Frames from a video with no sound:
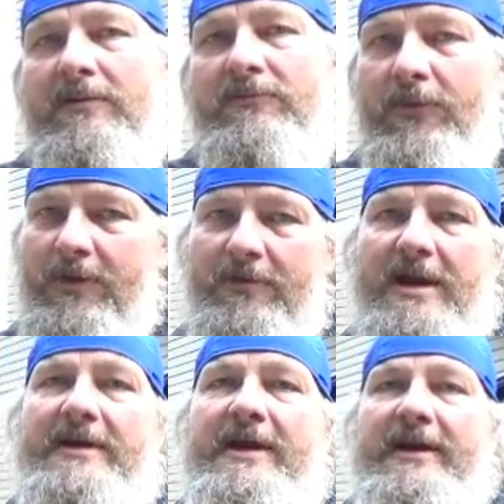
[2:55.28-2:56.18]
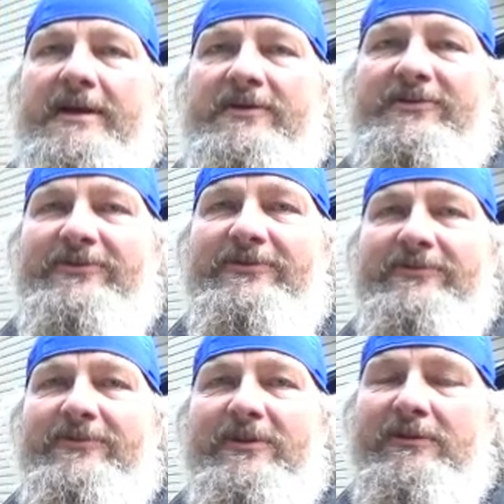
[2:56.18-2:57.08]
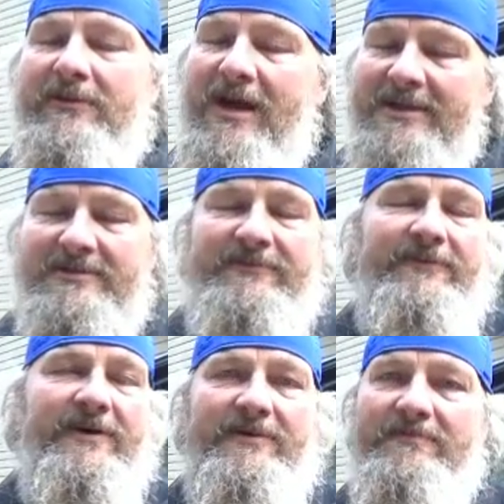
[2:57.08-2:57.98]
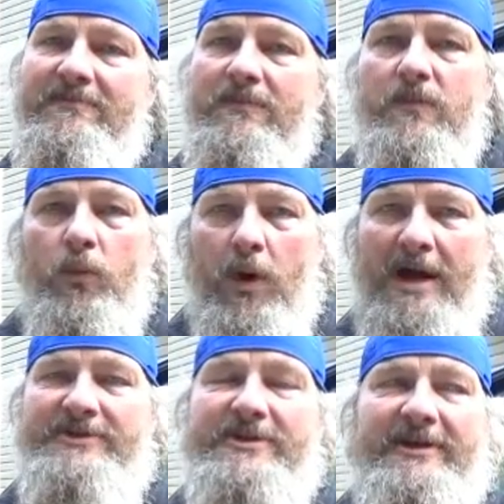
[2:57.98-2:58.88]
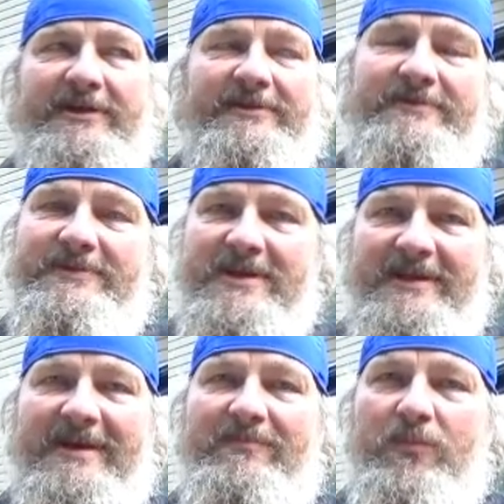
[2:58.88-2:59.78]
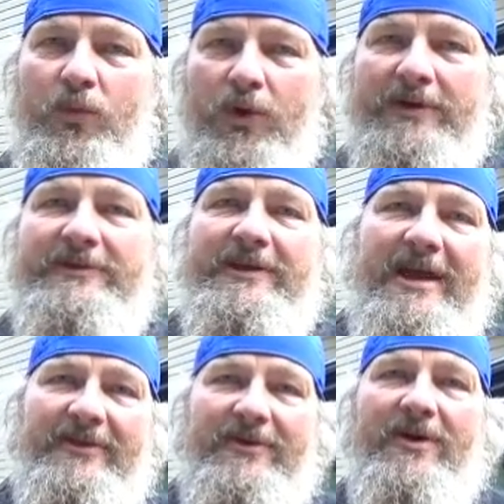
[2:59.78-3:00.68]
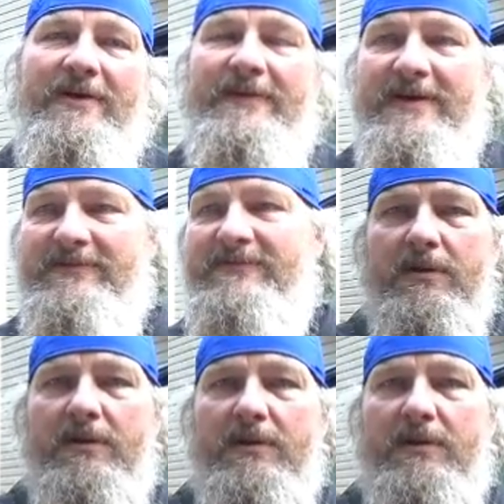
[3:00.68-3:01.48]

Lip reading: 4 great technicians, lots of fun watching and seeing them work together on this.